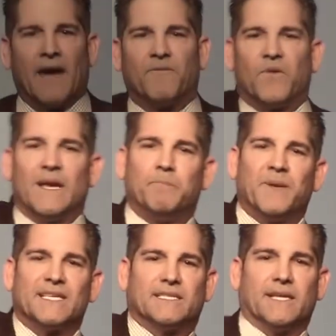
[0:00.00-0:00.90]
Every
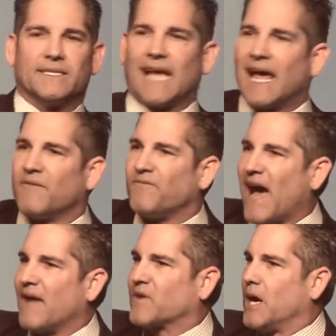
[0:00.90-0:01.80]
business, I have
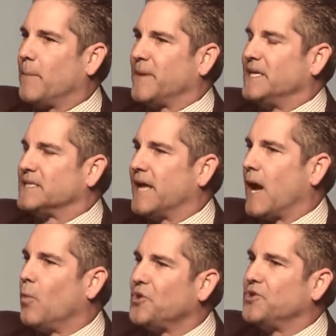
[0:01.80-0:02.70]
five companies
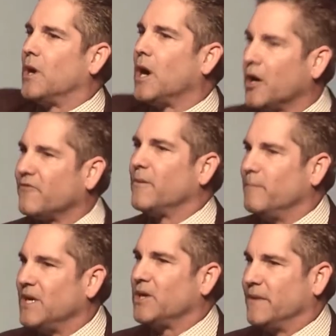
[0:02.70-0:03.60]
now. We'll do a hundred
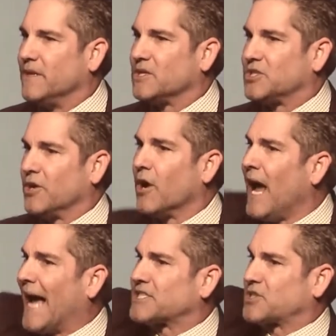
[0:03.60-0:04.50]
million this year.
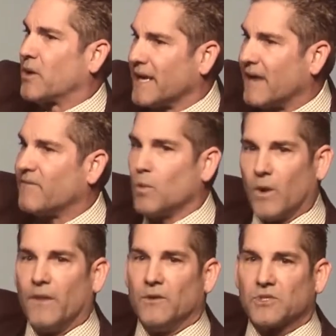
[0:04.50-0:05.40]
I started every
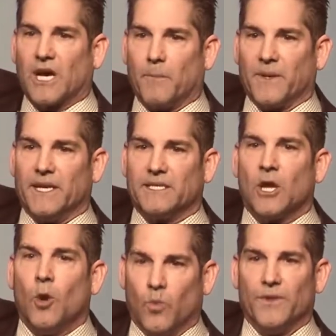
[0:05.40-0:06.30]
one of those companies
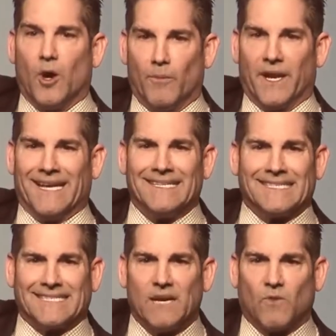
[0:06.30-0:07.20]
with no money.
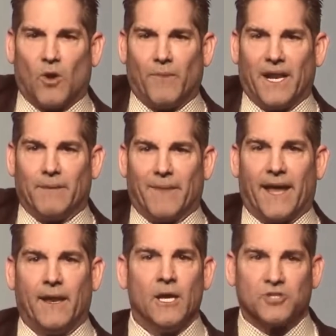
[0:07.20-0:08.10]
Zero money,
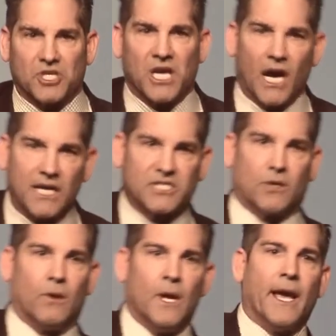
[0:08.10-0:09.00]
man. Just hustle
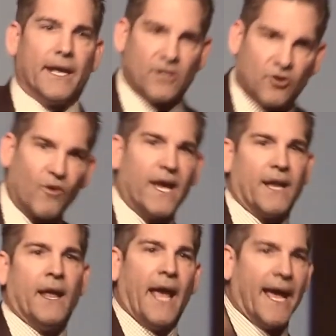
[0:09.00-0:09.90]
and grit
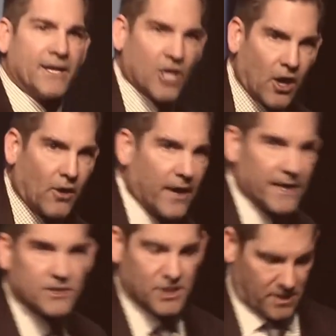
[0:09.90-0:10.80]
and courage.